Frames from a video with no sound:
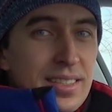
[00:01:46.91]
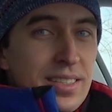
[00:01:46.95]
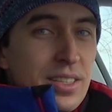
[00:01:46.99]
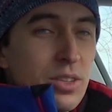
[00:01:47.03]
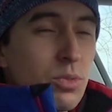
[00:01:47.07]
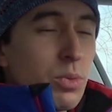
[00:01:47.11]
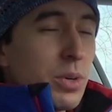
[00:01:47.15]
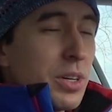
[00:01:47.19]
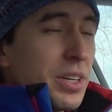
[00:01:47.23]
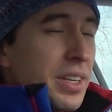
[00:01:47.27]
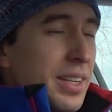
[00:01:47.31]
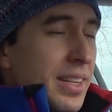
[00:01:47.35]

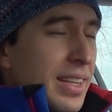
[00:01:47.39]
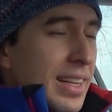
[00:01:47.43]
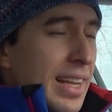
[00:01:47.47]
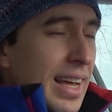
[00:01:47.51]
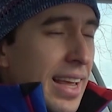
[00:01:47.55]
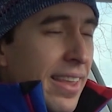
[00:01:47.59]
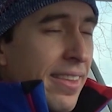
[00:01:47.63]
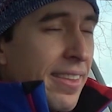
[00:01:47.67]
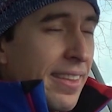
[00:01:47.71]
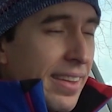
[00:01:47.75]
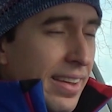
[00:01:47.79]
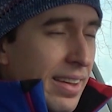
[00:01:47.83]
There were
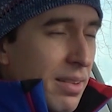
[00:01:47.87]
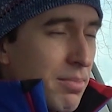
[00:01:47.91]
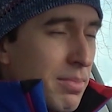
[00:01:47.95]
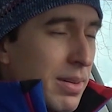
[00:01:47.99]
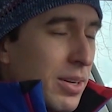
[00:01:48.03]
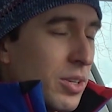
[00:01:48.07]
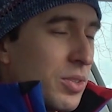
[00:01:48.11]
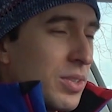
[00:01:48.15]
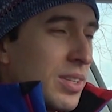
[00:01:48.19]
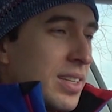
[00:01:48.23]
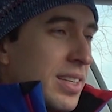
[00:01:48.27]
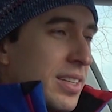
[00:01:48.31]
nothing
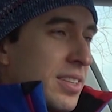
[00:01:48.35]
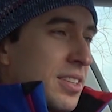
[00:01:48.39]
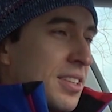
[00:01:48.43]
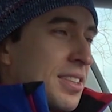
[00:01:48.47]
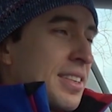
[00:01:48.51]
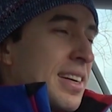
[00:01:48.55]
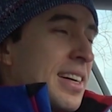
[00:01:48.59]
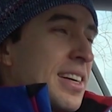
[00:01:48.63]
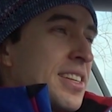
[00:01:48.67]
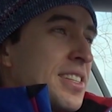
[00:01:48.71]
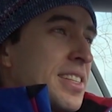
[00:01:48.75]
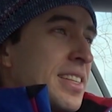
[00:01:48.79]
about
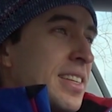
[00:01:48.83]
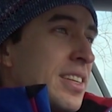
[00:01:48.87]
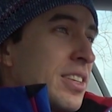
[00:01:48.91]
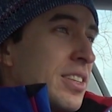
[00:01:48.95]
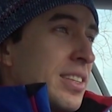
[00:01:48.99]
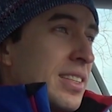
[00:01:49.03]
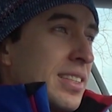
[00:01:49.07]
electric cars here,